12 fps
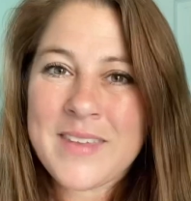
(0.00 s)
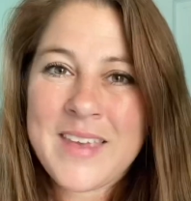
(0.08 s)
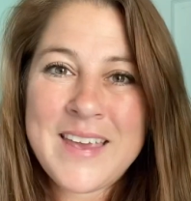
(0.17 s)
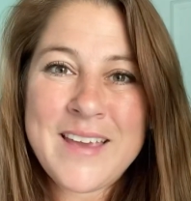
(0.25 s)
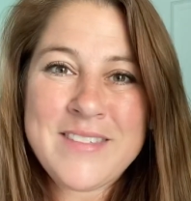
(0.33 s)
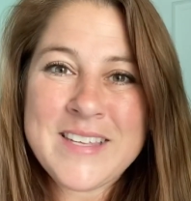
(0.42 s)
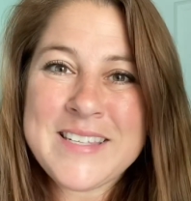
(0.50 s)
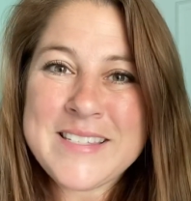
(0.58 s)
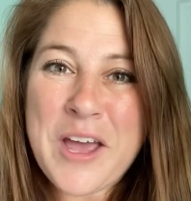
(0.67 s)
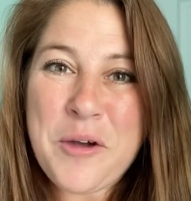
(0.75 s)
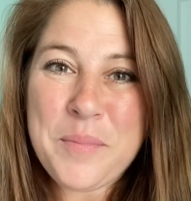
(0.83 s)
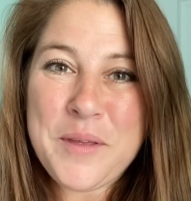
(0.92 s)
If this is
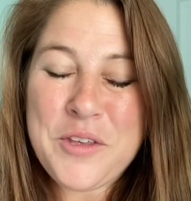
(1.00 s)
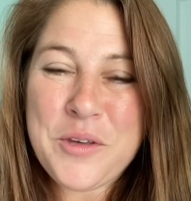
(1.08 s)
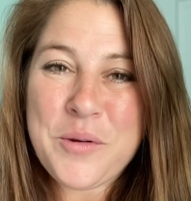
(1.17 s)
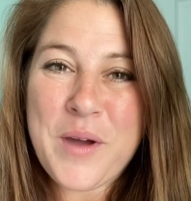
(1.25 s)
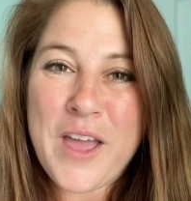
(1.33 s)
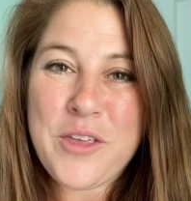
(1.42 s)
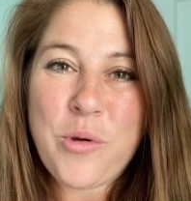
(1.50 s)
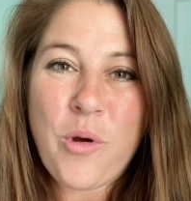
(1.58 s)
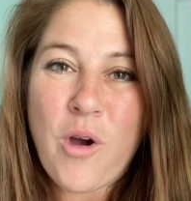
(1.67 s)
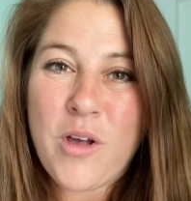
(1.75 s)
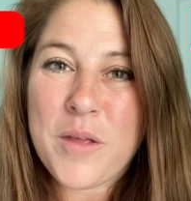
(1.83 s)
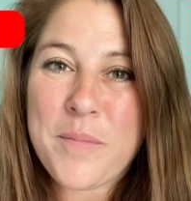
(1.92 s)
helping you and you're
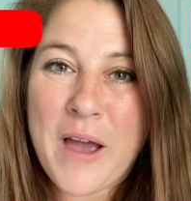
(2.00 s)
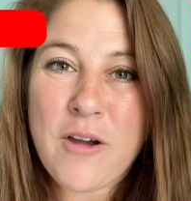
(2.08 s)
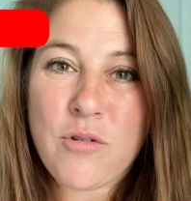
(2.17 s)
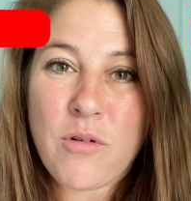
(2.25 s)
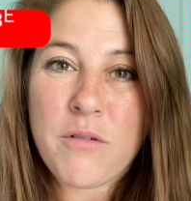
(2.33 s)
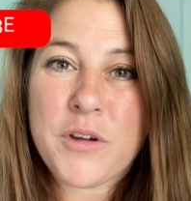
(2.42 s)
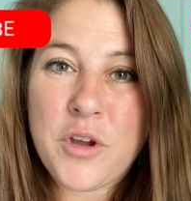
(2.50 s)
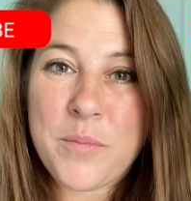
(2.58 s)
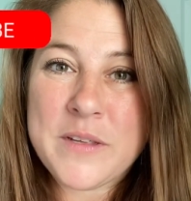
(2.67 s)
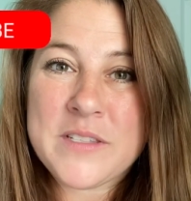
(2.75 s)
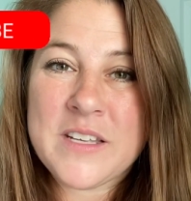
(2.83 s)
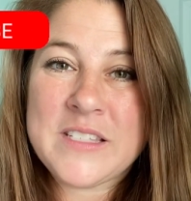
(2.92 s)
all about growing your
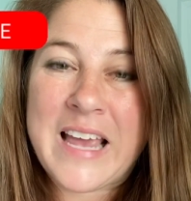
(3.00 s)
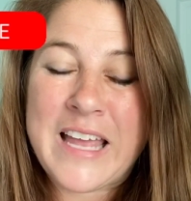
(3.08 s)
business